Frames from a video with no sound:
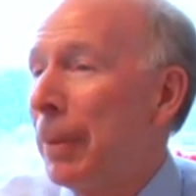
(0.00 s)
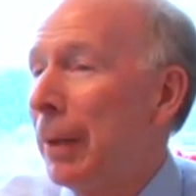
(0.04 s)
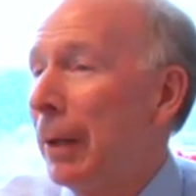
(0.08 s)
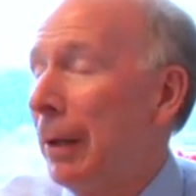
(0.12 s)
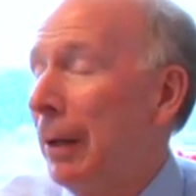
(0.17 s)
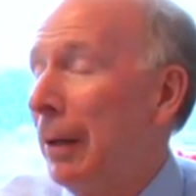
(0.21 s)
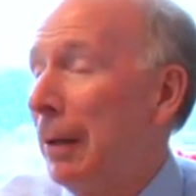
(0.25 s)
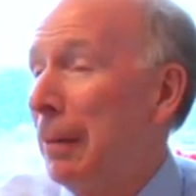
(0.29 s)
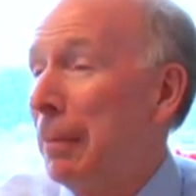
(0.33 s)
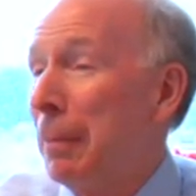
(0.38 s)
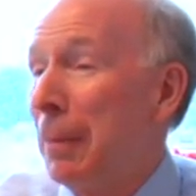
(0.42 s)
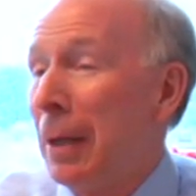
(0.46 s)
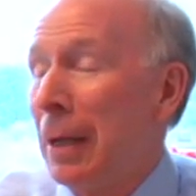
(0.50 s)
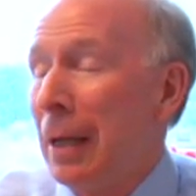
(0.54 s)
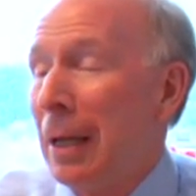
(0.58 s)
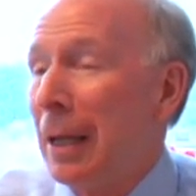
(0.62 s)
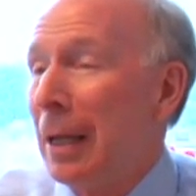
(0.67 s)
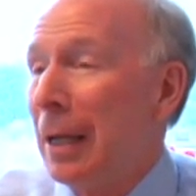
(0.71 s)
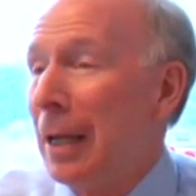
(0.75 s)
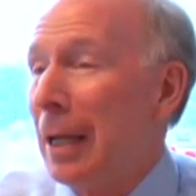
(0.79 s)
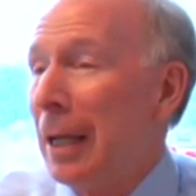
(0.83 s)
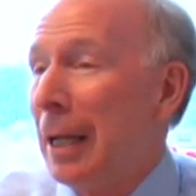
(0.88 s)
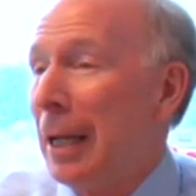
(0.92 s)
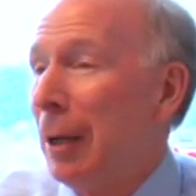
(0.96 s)
Um,
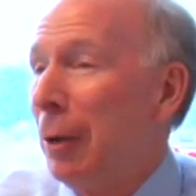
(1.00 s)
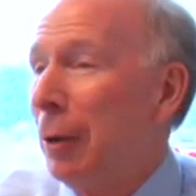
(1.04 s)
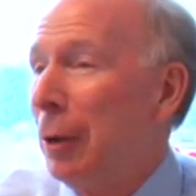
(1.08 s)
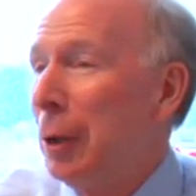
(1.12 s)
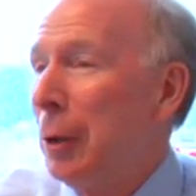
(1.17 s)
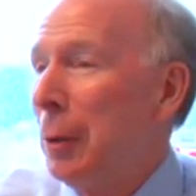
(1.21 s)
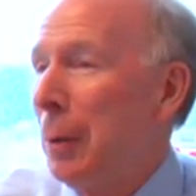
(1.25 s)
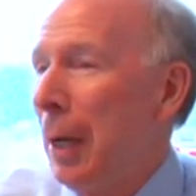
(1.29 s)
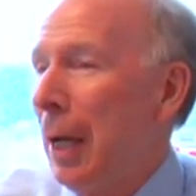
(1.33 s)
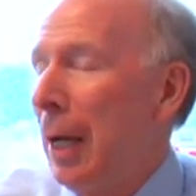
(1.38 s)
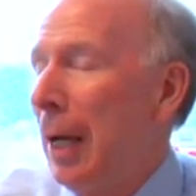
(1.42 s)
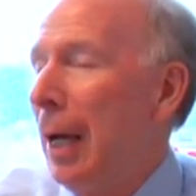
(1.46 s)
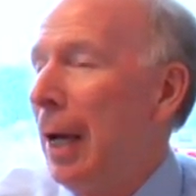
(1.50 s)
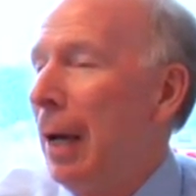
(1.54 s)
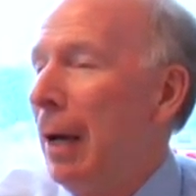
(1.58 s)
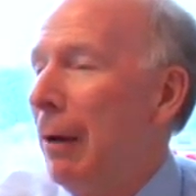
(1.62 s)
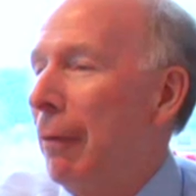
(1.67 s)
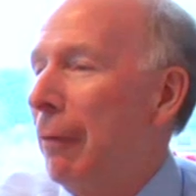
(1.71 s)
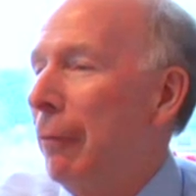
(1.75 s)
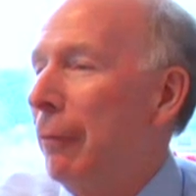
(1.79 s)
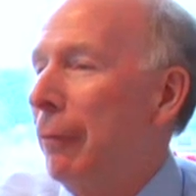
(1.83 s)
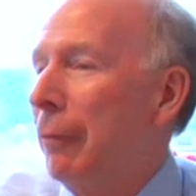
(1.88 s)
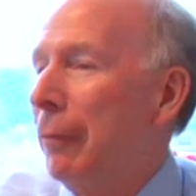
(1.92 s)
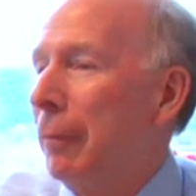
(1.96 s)
here you
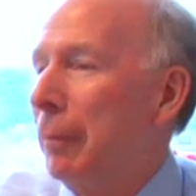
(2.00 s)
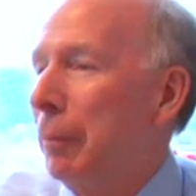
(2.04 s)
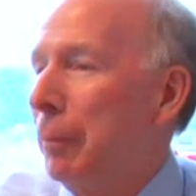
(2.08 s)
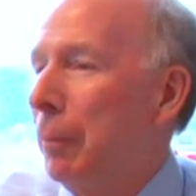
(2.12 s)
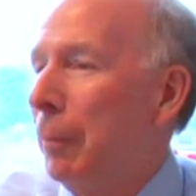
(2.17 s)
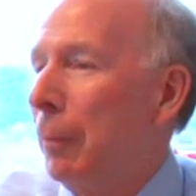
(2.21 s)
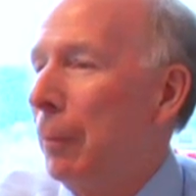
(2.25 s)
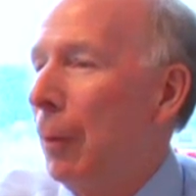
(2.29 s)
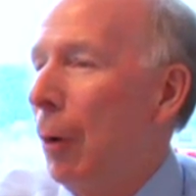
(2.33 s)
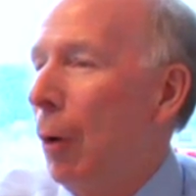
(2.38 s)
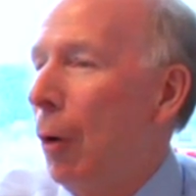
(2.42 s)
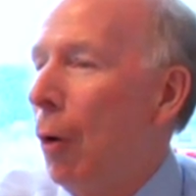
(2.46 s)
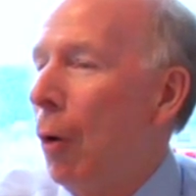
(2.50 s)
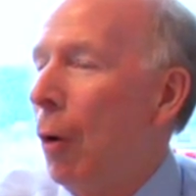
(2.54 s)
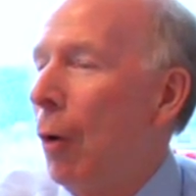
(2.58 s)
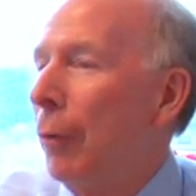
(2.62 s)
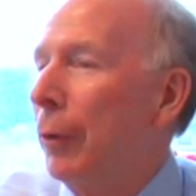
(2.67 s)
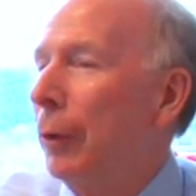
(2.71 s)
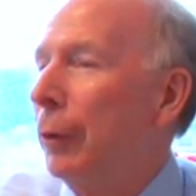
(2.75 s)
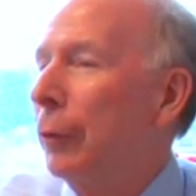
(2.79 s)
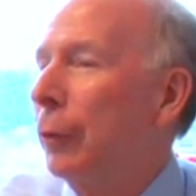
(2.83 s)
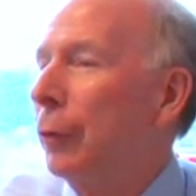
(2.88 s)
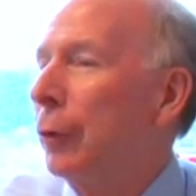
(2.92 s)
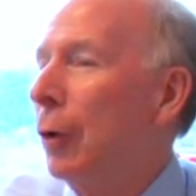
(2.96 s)
have all
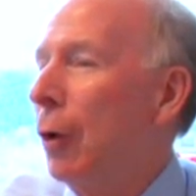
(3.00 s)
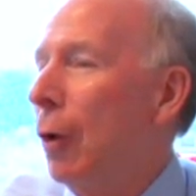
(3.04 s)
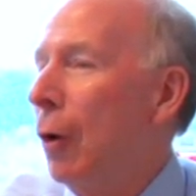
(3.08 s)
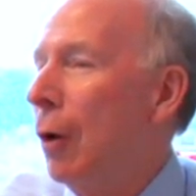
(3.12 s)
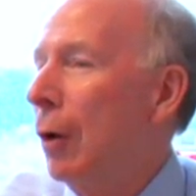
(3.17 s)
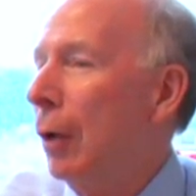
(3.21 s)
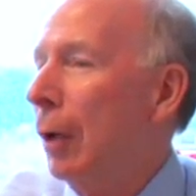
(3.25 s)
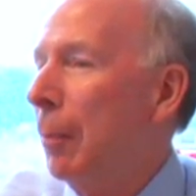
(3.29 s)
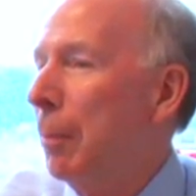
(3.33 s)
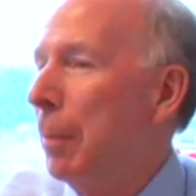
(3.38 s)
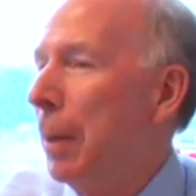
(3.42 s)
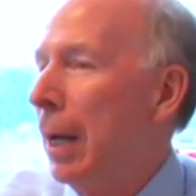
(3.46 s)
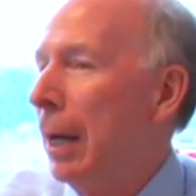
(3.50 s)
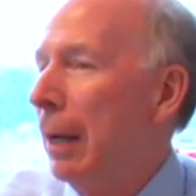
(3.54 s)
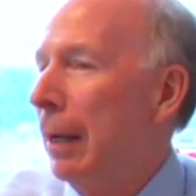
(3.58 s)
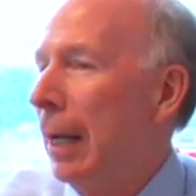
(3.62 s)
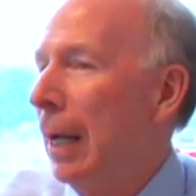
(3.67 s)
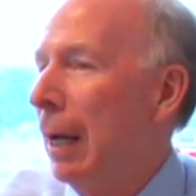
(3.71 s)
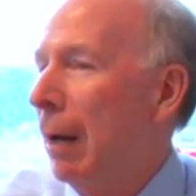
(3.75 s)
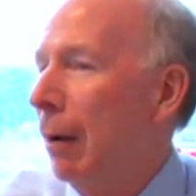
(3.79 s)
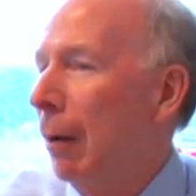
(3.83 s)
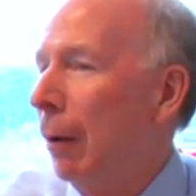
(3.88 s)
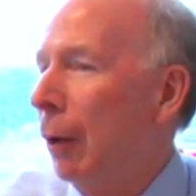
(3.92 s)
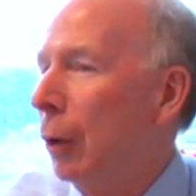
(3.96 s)
this talk about
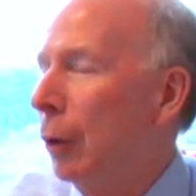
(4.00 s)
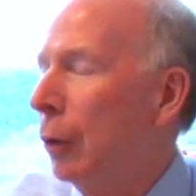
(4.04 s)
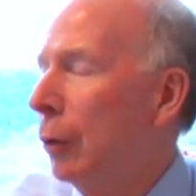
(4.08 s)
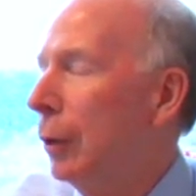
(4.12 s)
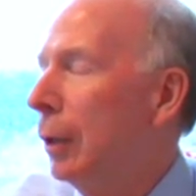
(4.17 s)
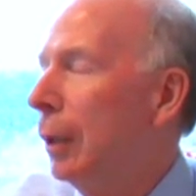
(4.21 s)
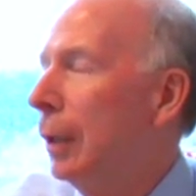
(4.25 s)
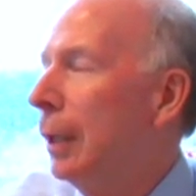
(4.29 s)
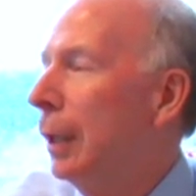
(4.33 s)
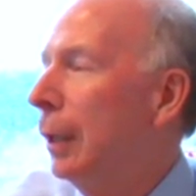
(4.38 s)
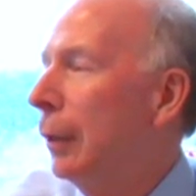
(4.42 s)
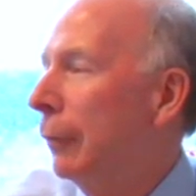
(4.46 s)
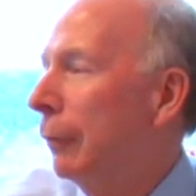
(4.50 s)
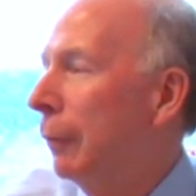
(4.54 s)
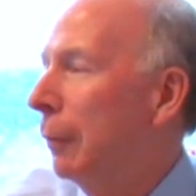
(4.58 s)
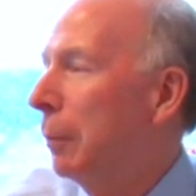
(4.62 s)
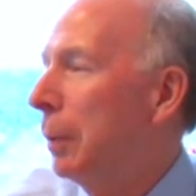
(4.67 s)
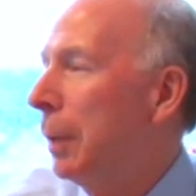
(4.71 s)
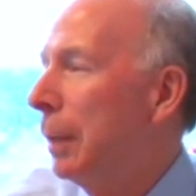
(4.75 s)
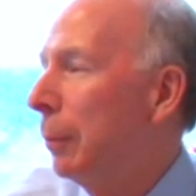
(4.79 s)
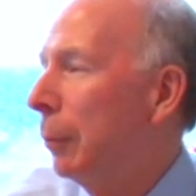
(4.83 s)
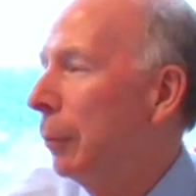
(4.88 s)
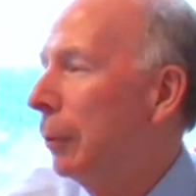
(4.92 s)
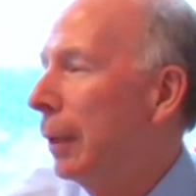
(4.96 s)
how good it is for
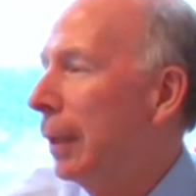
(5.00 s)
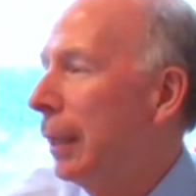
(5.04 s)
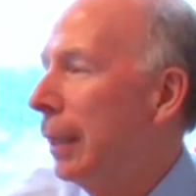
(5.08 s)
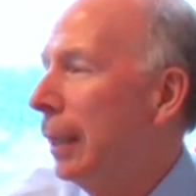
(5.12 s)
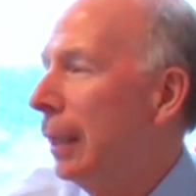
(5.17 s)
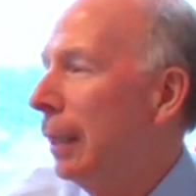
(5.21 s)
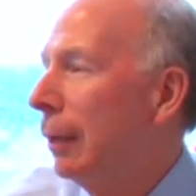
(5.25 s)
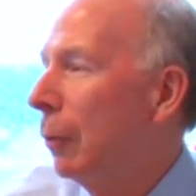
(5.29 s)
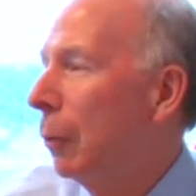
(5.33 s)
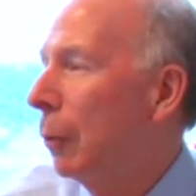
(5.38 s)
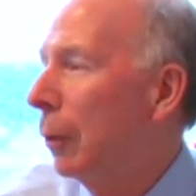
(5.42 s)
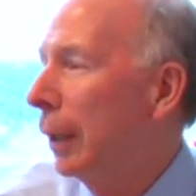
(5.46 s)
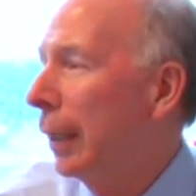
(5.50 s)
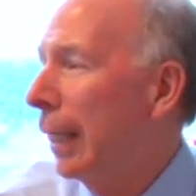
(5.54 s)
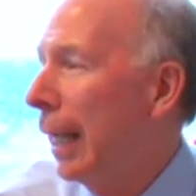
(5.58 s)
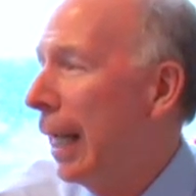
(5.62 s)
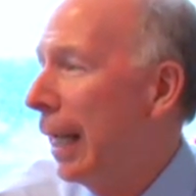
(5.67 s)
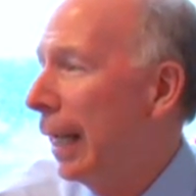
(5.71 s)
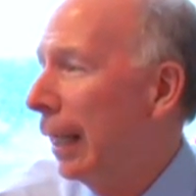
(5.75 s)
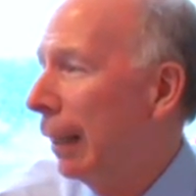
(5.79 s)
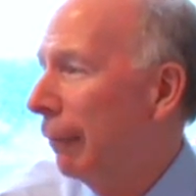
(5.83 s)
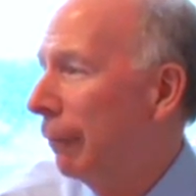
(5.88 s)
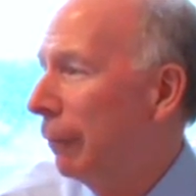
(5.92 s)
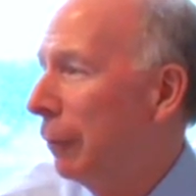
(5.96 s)
people to eat
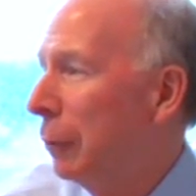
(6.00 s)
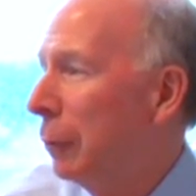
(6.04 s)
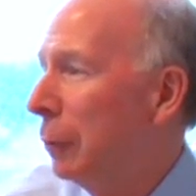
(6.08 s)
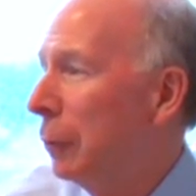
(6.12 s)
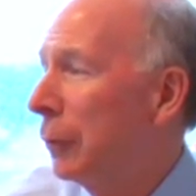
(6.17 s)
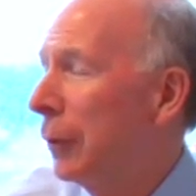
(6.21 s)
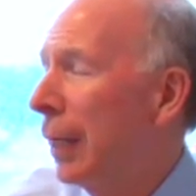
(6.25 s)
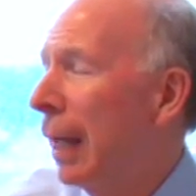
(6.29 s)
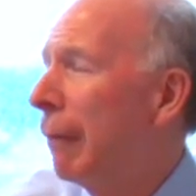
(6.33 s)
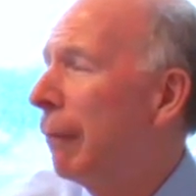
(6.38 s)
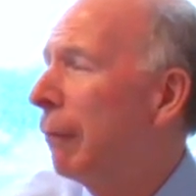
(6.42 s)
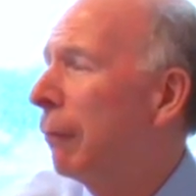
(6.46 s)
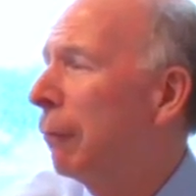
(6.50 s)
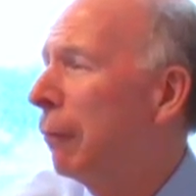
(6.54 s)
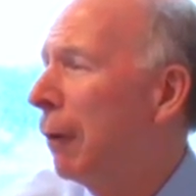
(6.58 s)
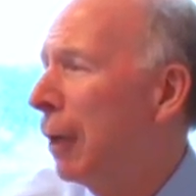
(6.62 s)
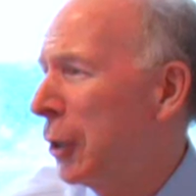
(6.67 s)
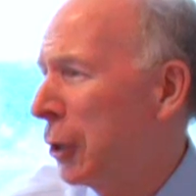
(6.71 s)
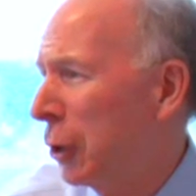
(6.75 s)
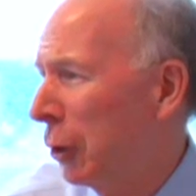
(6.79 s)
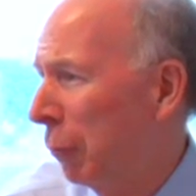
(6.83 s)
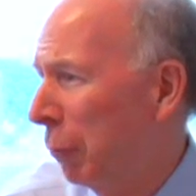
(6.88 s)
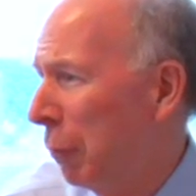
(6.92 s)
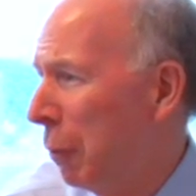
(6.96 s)
organic foods, to have
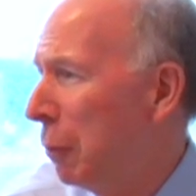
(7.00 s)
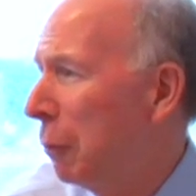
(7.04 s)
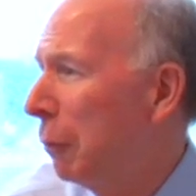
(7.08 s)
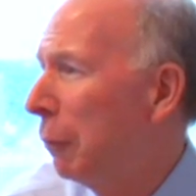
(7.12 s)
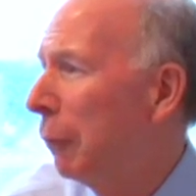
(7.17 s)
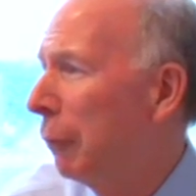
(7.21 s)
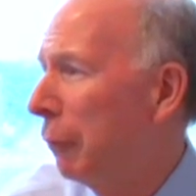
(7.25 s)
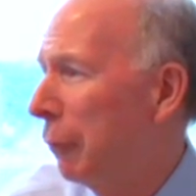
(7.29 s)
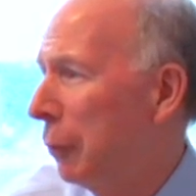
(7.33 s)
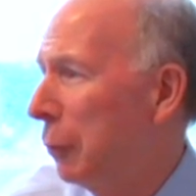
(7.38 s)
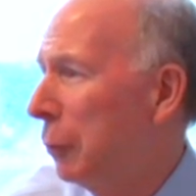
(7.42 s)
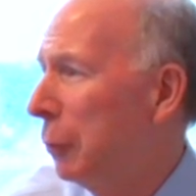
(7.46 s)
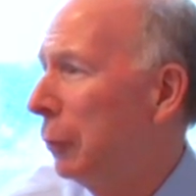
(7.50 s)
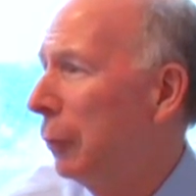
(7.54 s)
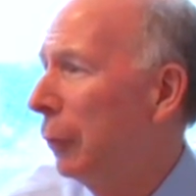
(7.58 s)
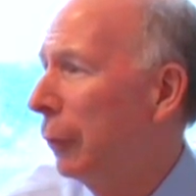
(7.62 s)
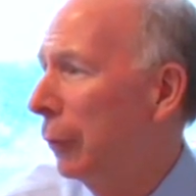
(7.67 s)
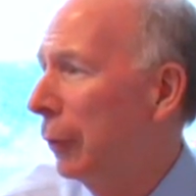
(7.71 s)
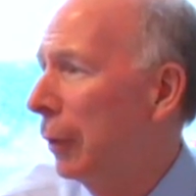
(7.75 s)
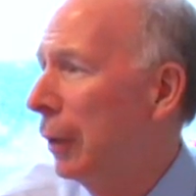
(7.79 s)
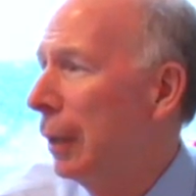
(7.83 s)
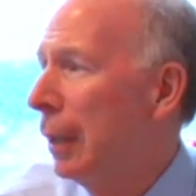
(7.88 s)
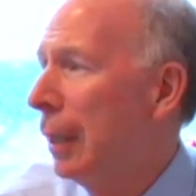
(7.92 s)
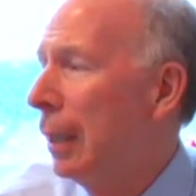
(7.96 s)
fresh grown
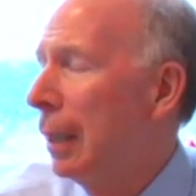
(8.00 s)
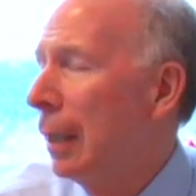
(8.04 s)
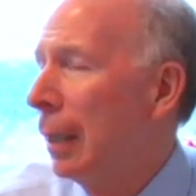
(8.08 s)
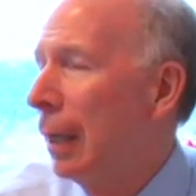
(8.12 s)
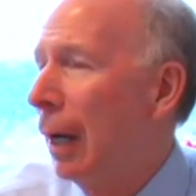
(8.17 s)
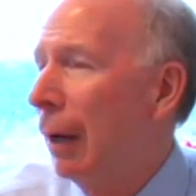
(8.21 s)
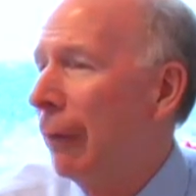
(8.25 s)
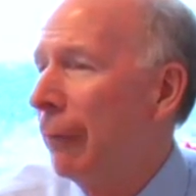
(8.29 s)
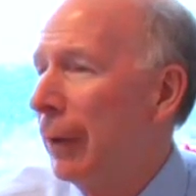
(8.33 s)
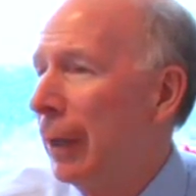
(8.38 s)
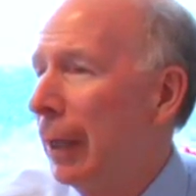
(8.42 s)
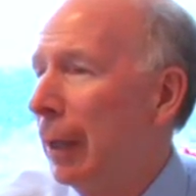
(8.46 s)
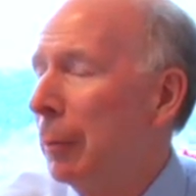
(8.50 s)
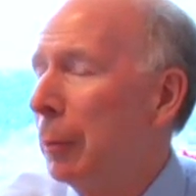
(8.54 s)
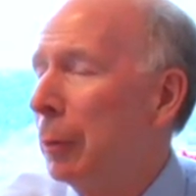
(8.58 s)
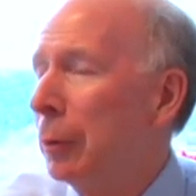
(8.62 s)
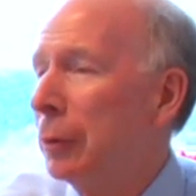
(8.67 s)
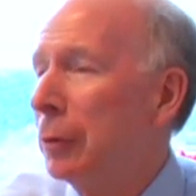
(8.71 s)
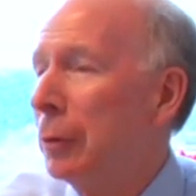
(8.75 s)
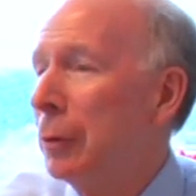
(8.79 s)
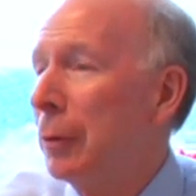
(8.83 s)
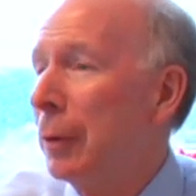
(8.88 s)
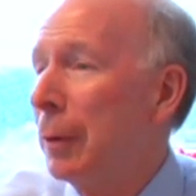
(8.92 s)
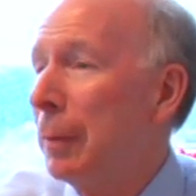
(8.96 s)
foods available
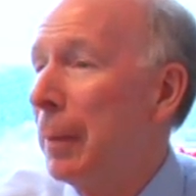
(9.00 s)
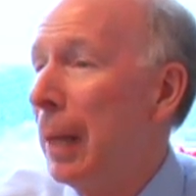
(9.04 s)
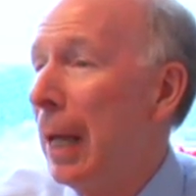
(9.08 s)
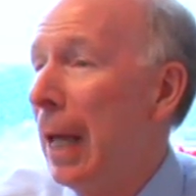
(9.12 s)
to them.